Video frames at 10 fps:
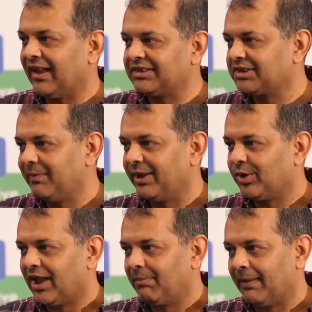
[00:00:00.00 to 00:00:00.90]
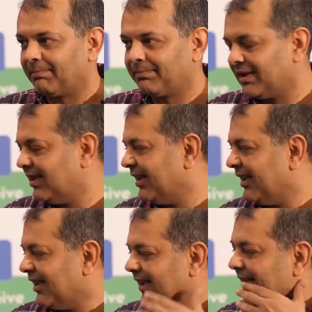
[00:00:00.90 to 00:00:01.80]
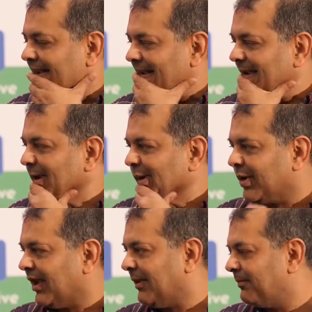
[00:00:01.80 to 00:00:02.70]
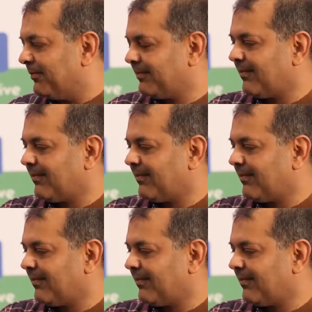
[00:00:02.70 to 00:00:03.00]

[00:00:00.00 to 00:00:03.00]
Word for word: asked me to come up uh, to, um,